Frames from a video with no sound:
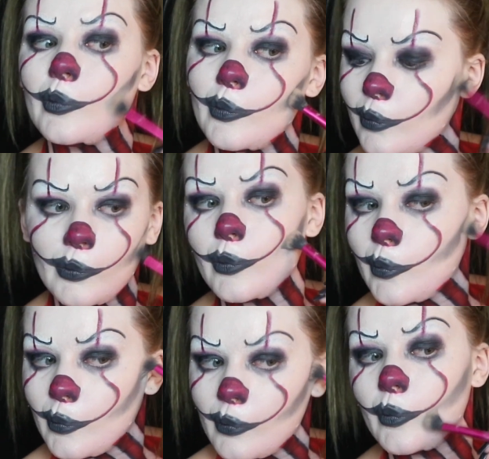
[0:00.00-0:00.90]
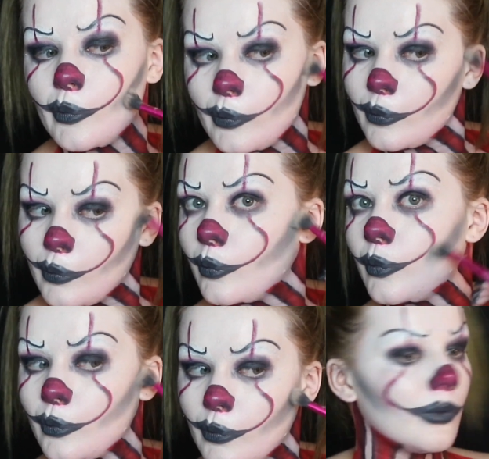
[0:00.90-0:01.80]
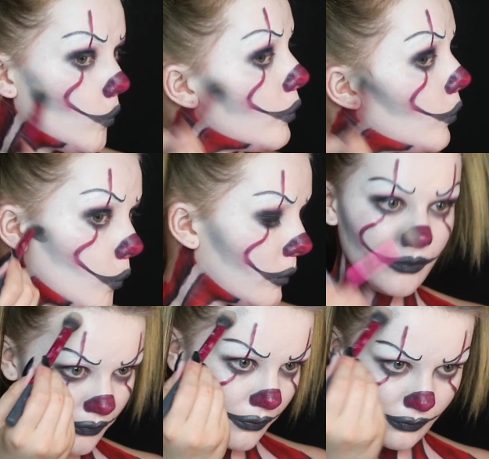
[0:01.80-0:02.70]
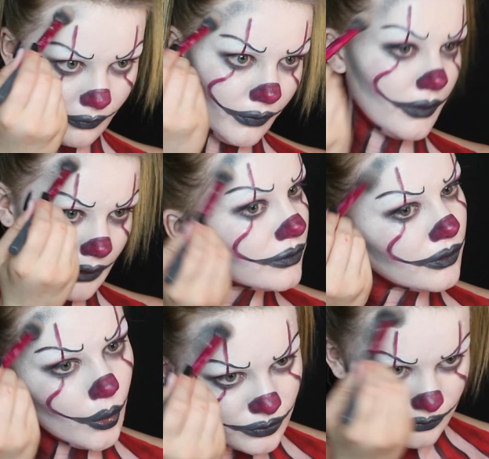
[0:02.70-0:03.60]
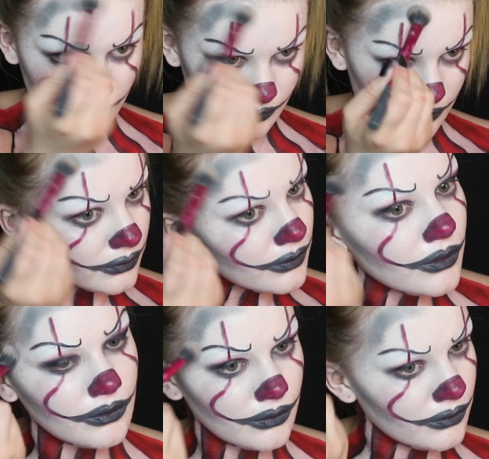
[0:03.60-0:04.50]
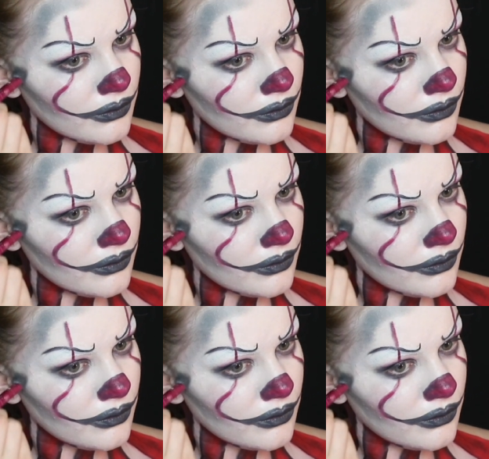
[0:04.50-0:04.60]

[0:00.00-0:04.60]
And I'm taking some black eyeshadow as well to go into the contours of my cheeks and the